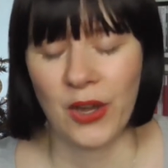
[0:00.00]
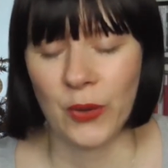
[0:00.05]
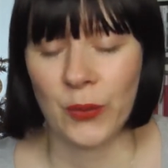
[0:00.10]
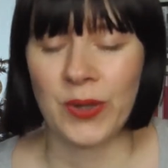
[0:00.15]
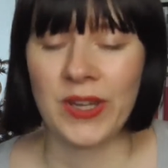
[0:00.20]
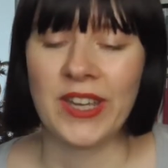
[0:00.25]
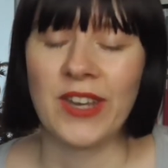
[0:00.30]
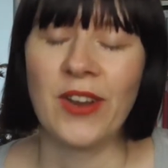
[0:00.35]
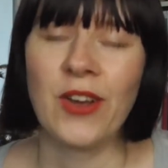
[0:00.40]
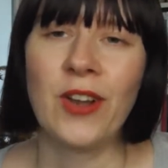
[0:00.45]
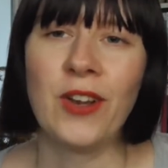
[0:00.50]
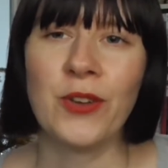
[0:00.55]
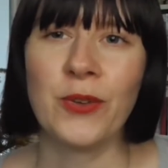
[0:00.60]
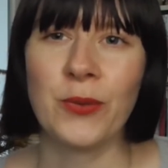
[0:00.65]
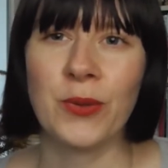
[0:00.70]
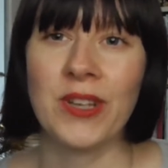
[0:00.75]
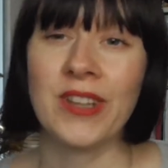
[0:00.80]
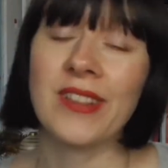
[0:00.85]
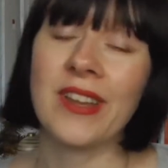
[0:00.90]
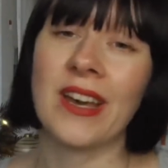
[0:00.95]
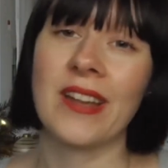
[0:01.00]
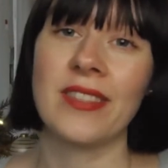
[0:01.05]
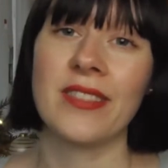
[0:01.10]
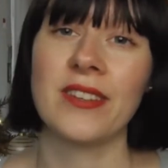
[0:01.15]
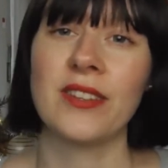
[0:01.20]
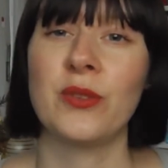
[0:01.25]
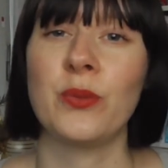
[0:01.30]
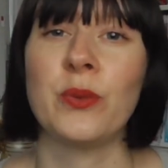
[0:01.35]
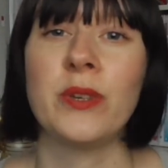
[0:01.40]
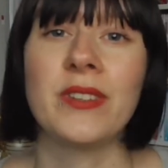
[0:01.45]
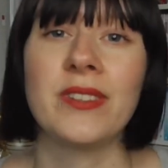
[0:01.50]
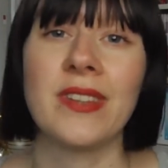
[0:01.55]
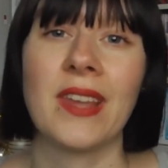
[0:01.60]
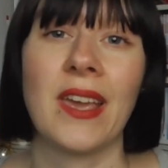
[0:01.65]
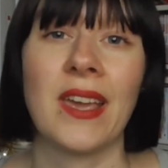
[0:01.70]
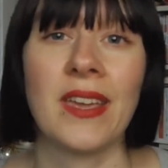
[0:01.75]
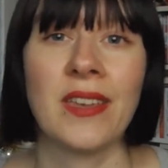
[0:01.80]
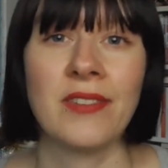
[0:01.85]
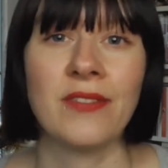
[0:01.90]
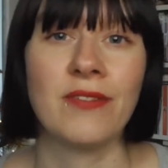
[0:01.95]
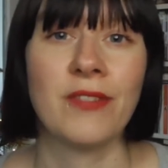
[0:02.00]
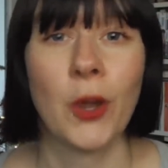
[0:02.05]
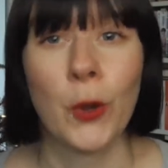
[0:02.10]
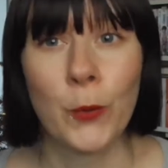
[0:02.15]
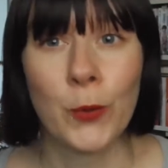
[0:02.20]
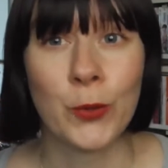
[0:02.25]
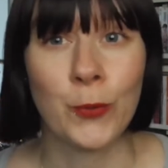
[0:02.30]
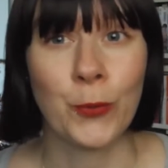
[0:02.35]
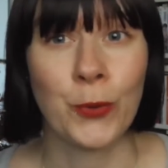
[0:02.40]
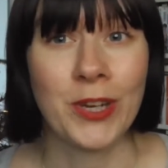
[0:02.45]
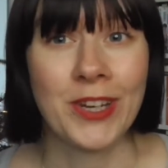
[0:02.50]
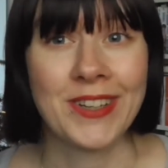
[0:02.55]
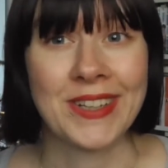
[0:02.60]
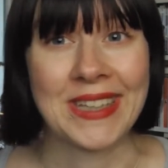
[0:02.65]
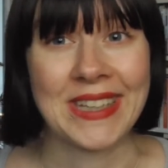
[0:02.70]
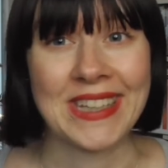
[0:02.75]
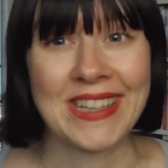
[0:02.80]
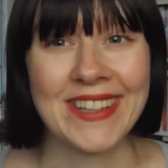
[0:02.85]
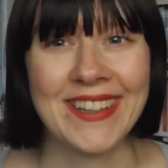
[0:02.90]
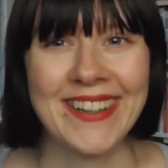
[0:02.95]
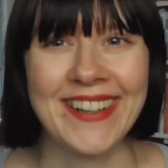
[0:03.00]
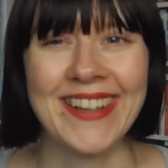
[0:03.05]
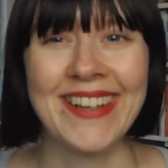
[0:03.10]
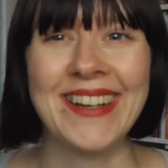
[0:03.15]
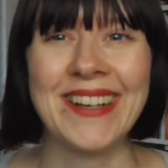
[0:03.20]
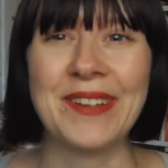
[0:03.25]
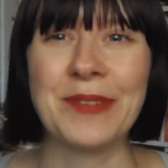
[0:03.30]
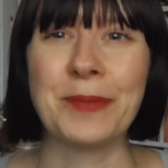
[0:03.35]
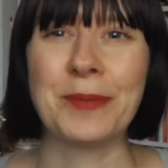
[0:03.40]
We can all agree that this was a very weird year,